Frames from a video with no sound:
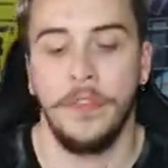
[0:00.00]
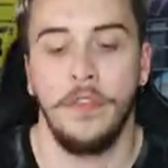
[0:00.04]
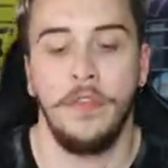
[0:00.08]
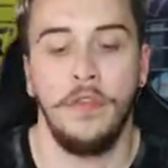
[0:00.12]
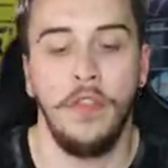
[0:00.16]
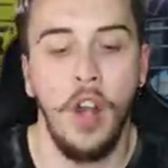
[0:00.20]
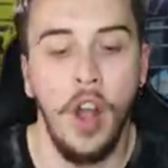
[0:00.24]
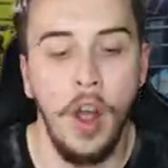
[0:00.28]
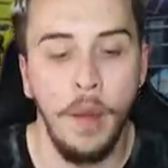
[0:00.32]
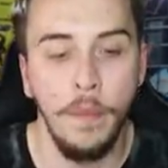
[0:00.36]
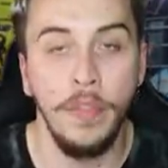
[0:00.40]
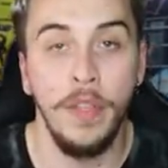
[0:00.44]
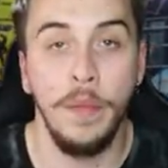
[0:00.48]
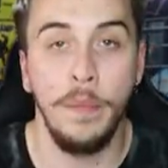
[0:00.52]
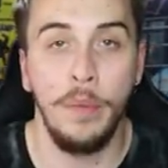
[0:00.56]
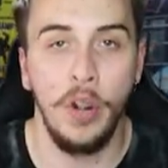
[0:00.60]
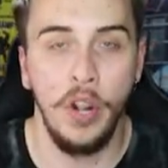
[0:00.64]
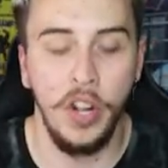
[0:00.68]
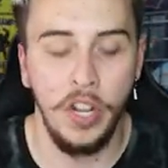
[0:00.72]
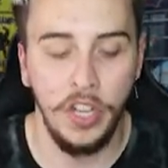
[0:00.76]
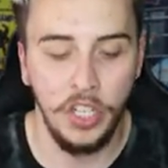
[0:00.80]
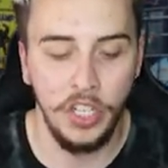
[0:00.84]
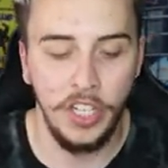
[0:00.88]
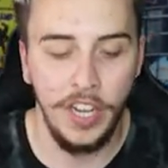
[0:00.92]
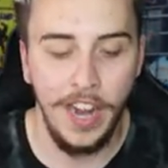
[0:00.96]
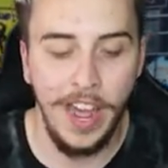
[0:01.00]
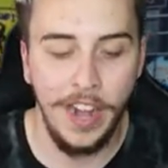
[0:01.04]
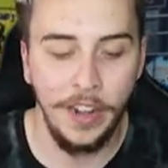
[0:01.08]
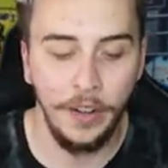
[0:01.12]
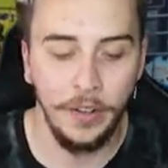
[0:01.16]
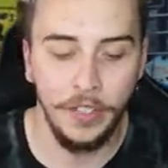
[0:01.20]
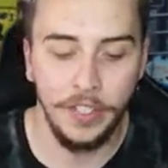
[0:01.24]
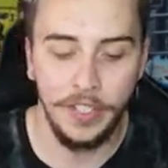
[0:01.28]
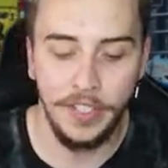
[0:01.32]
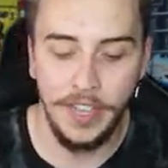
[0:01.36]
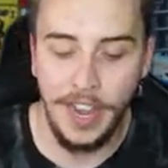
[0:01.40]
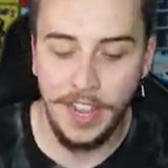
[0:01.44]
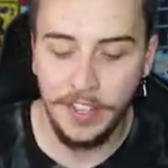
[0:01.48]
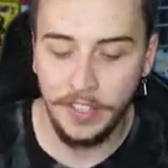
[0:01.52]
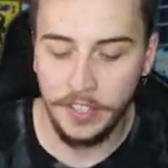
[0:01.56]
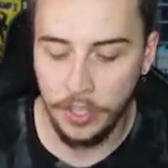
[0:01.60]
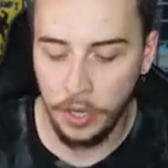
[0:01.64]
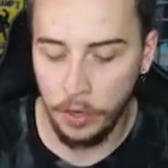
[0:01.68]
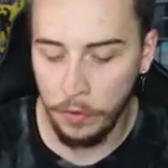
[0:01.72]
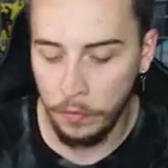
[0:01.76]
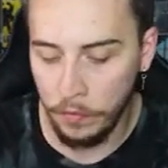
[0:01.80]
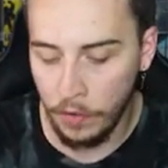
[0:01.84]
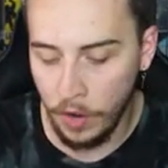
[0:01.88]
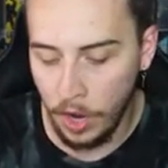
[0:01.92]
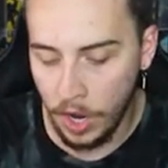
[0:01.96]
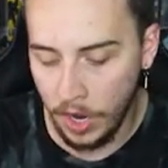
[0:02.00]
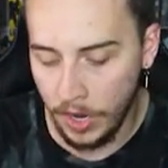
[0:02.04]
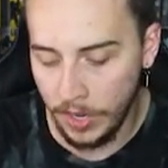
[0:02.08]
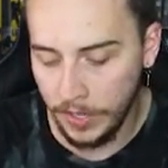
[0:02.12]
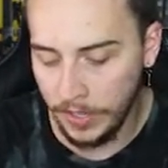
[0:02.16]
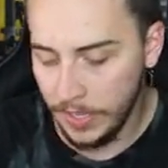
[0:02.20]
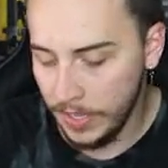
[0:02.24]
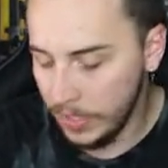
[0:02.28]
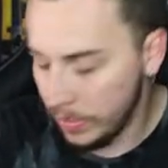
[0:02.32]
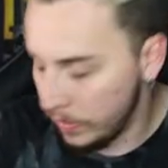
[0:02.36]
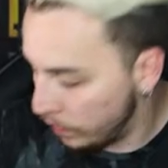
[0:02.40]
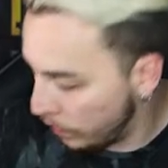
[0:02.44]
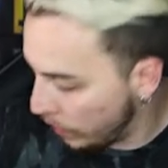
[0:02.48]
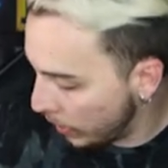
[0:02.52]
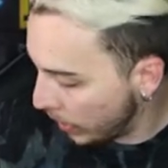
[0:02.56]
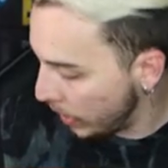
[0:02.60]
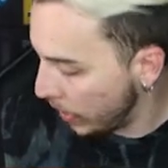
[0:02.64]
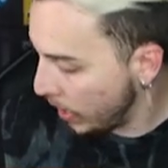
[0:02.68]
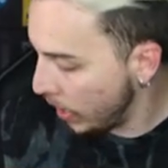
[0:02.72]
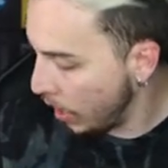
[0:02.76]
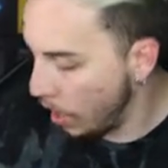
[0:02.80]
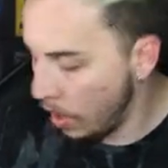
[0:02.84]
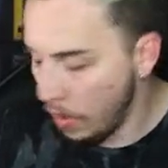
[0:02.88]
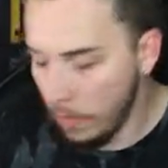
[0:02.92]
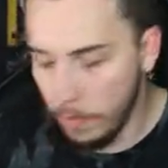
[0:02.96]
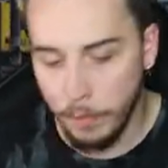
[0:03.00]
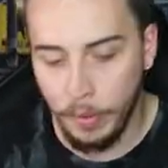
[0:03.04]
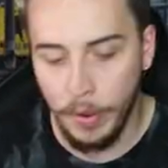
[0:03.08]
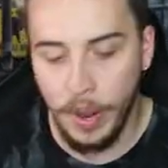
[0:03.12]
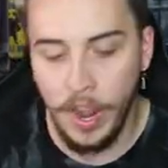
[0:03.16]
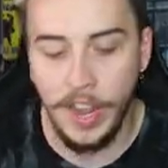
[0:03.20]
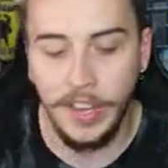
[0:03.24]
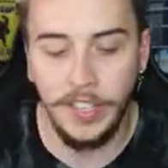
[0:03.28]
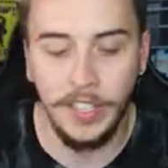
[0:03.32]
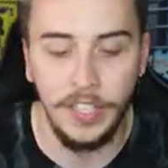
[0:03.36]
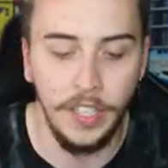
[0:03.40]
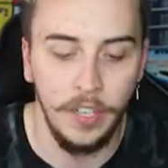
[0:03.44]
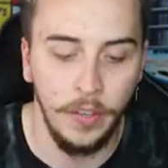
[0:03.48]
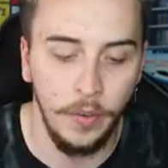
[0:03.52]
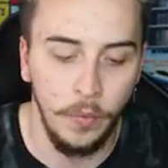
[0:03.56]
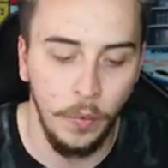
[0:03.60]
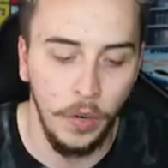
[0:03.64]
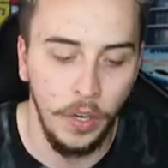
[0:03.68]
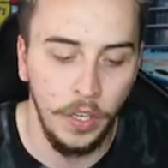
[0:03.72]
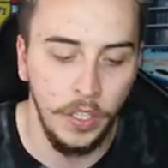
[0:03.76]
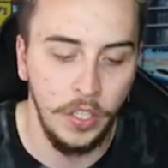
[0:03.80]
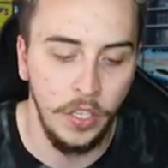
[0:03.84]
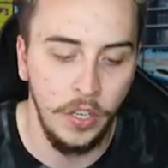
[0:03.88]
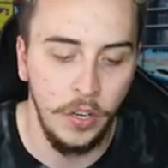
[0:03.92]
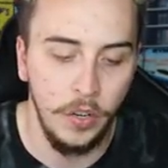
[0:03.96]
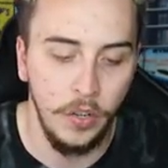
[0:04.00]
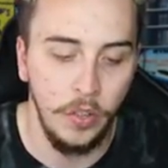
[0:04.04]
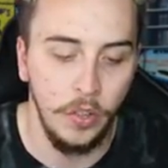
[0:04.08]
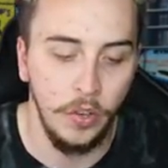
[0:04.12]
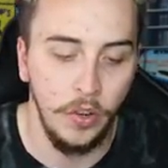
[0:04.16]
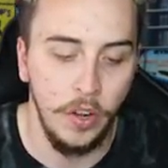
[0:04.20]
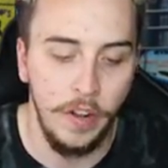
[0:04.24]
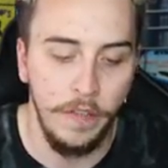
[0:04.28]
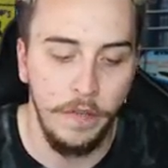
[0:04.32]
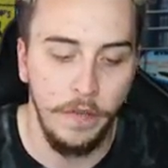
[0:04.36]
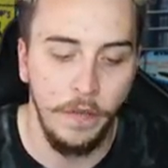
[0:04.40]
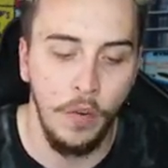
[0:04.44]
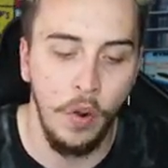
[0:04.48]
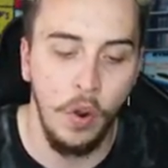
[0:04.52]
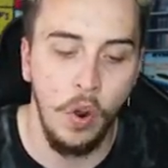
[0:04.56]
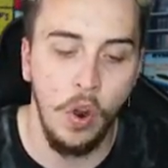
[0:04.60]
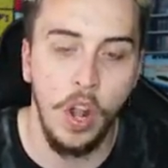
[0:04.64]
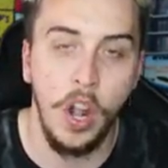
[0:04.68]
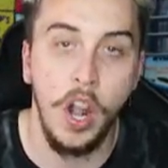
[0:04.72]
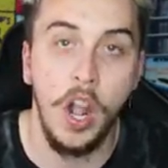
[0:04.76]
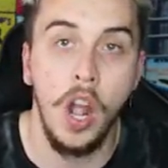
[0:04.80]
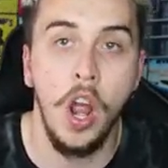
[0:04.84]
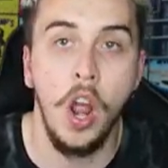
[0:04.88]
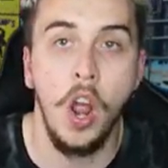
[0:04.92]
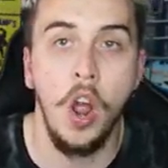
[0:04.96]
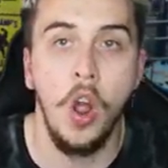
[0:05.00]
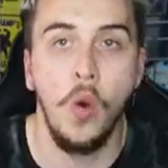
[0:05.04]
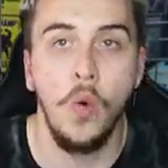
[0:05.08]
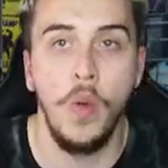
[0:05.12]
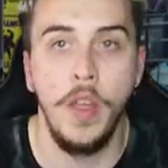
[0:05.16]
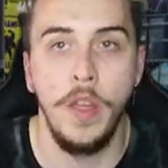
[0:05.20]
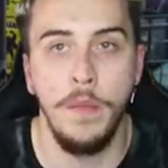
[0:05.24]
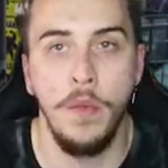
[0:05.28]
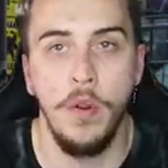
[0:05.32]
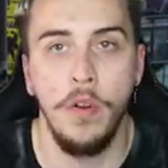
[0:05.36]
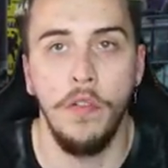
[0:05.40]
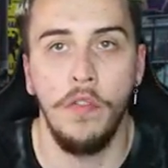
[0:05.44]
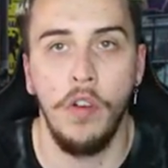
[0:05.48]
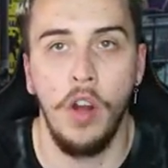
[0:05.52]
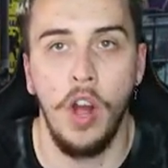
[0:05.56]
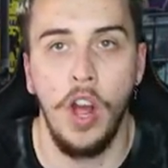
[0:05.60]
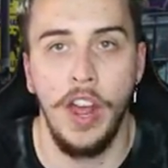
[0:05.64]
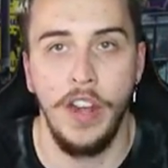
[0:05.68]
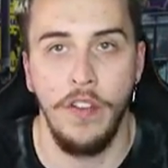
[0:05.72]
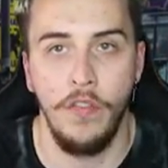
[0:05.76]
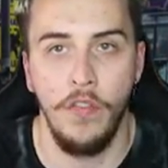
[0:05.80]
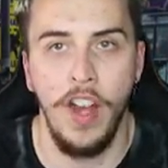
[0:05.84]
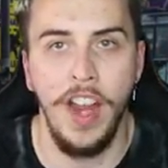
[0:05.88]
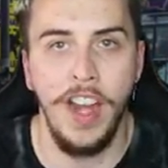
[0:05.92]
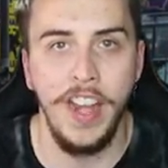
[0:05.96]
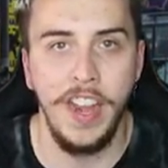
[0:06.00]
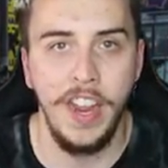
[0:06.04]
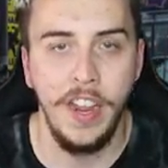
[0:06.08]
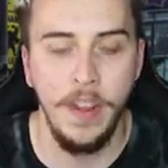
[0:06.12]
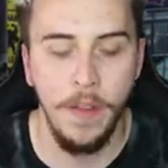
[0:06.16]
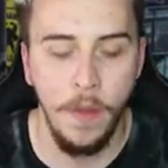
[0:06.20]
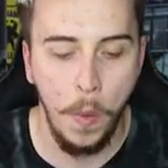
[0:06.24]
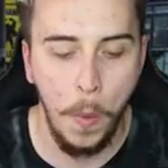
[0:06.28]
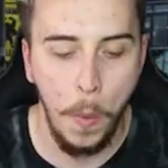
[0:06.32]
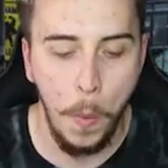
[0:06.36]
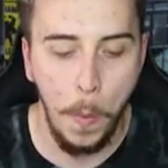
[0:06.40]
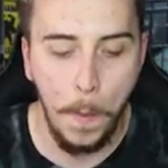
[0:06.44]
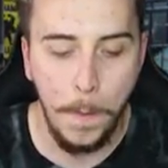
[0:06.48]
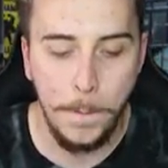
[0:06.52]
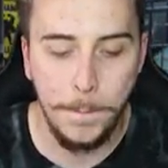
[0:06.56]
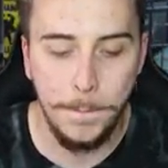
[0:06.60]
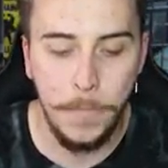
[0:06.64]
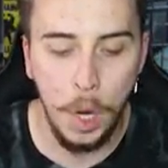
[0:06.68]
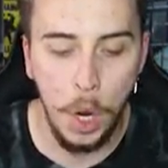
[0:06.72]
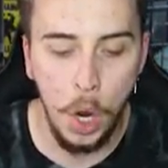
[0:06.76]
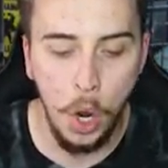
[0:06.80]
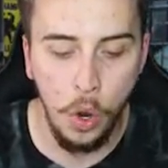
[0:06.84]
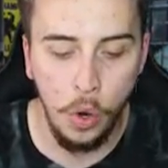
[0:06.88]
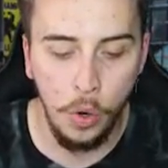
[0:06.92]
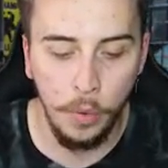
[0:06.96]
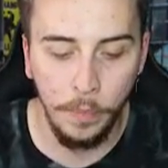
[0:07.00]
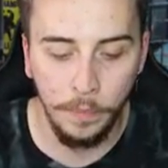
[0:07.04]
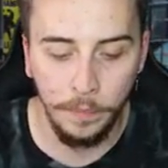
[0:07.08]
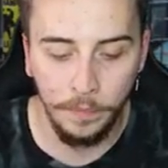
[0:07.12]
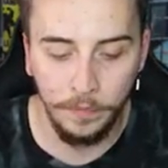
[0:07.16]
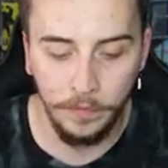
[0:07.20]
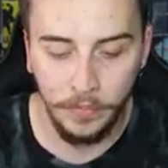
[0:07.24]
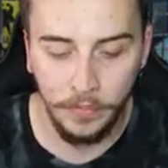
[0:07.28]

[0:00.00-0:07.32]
from the Burning Shadows set so far in this video, but one, two, three, four, we move on. Ready? Boom!